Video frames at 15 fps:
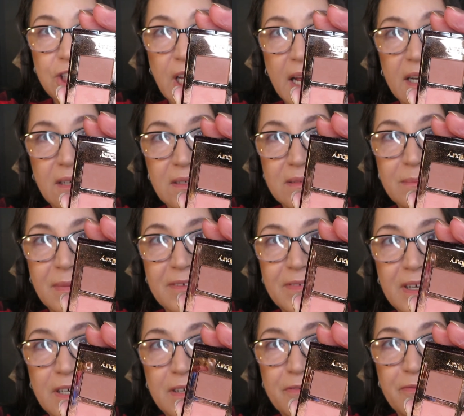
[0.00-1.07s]
channel, my
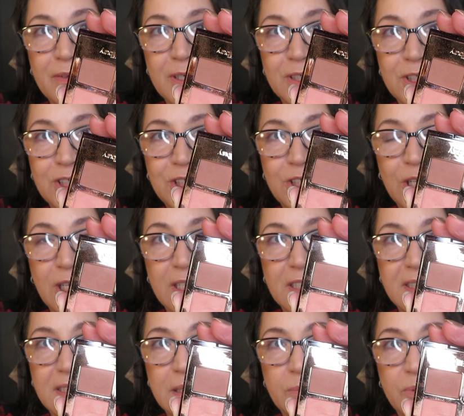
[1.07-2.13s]
very first
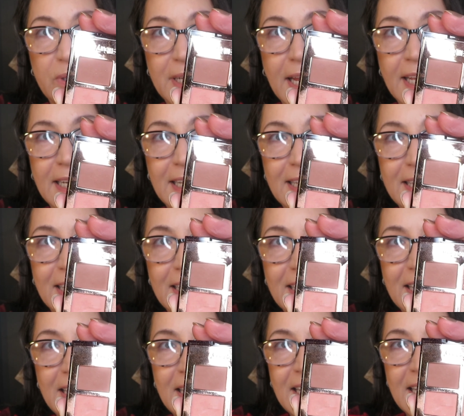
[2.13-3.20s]
Charlotte Tilbury anything.
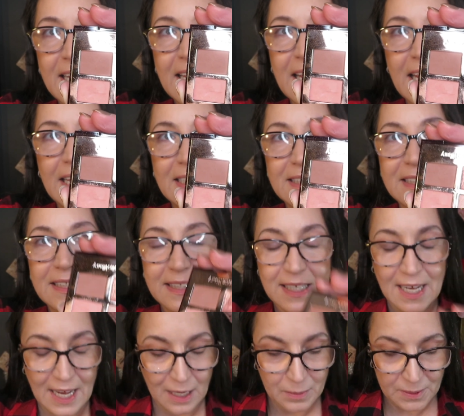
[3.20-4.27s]
It's
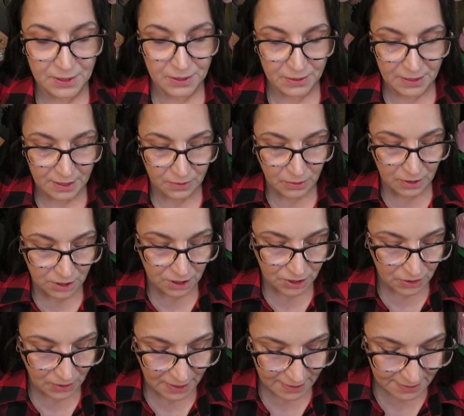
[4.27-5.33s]
absolutely gorgeous.
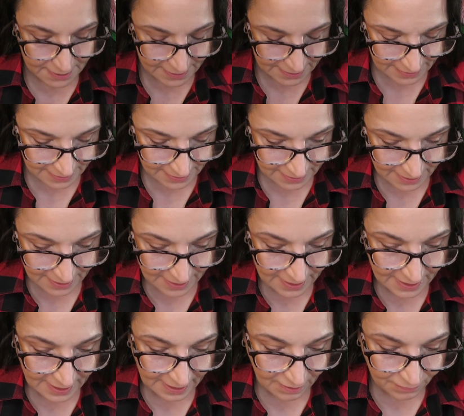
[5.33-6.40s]
So let's see
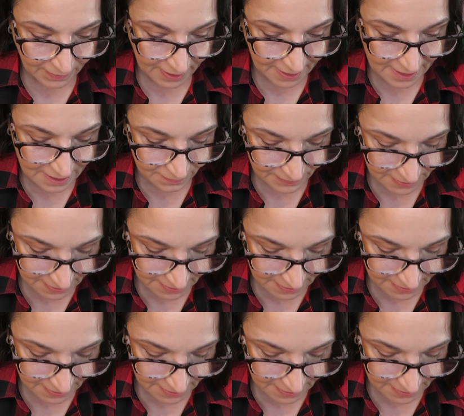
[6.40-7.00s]
if I can even